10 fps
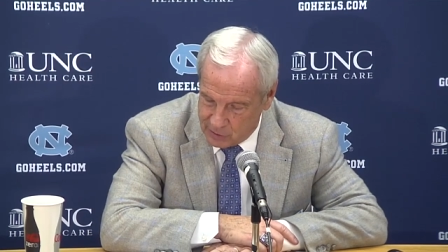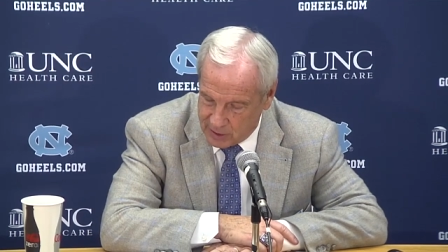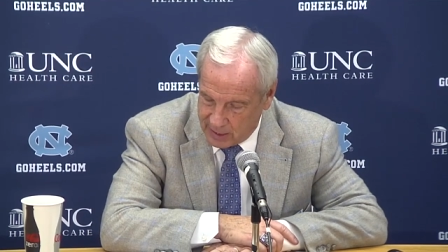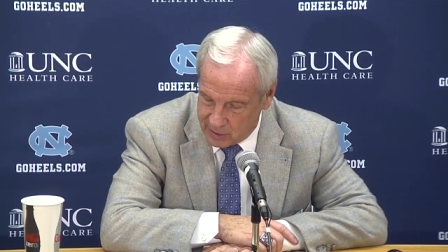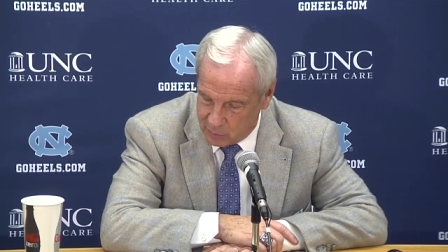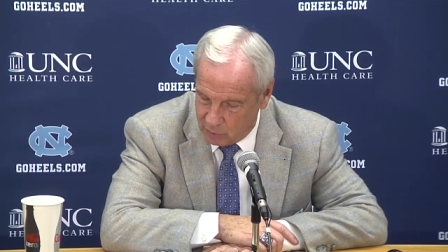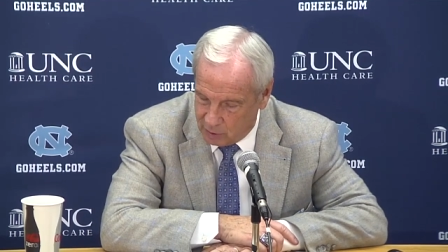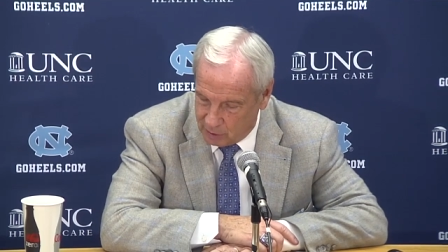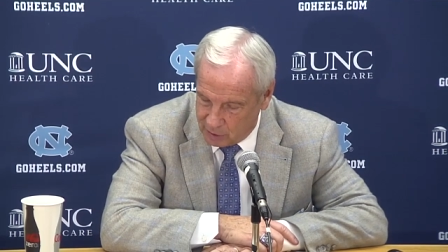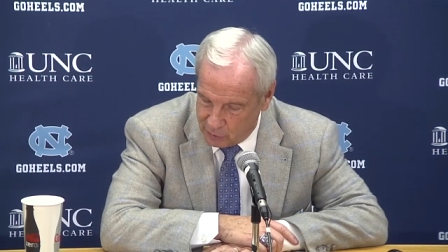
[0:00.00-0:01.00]
stats were a
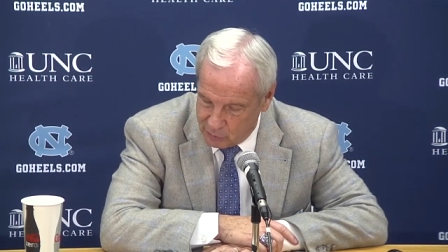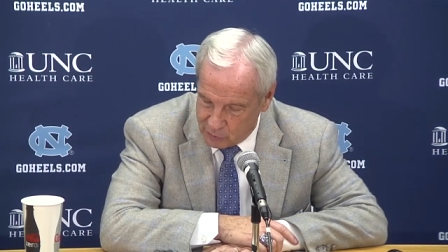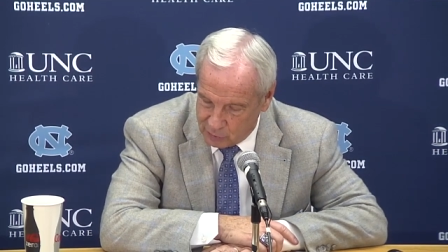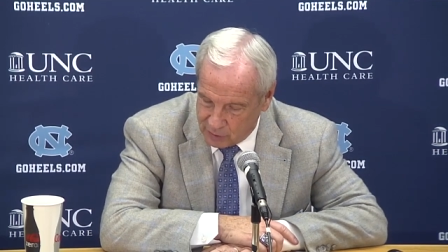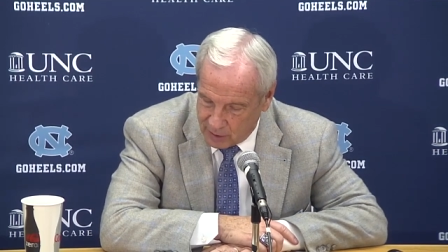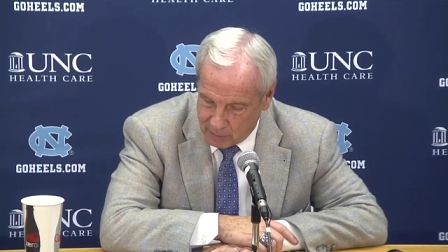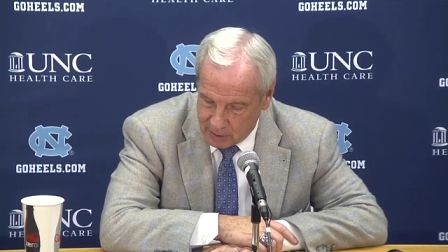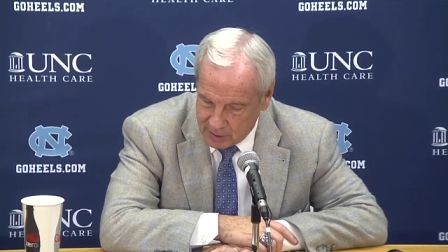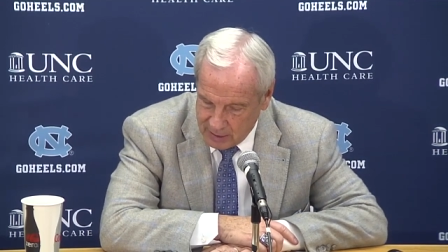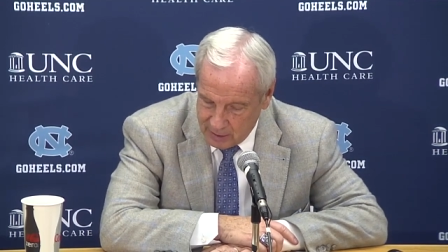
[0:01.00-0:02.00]
little unusual there, but
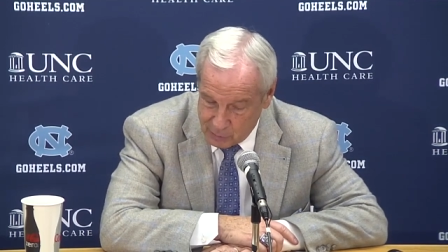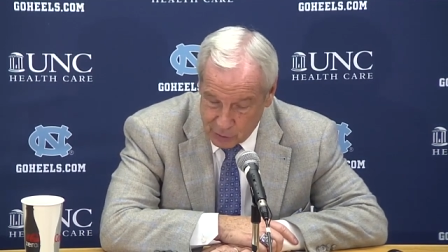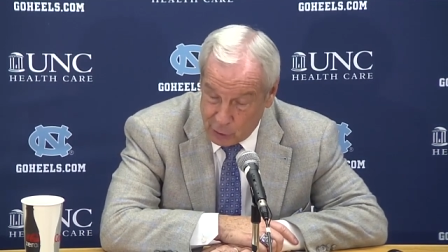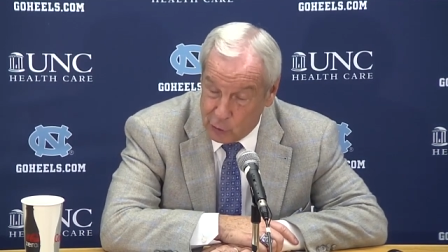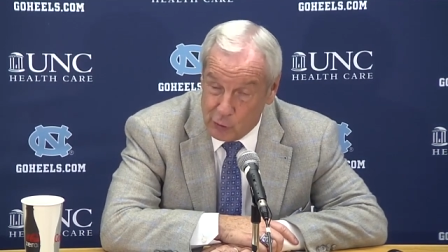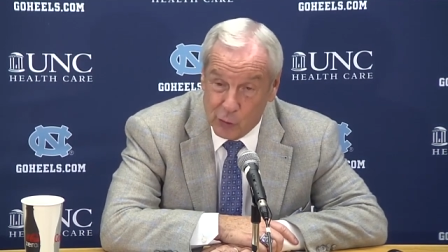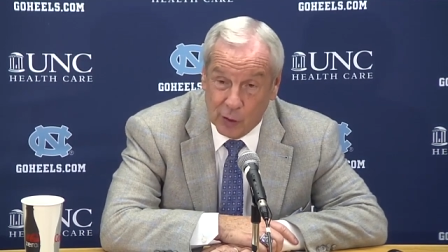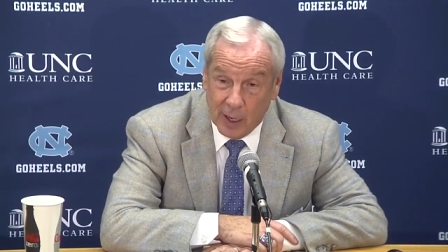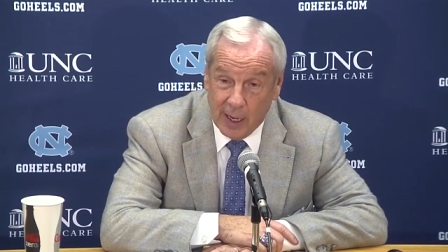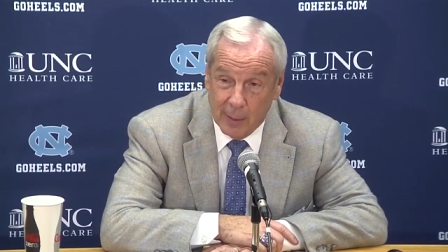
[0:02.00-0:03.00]
it was an unusual
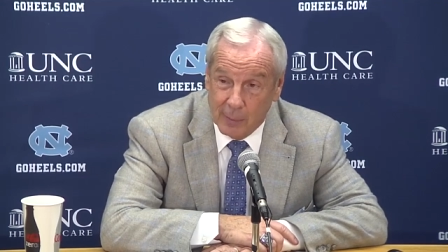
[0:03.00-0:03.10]
game.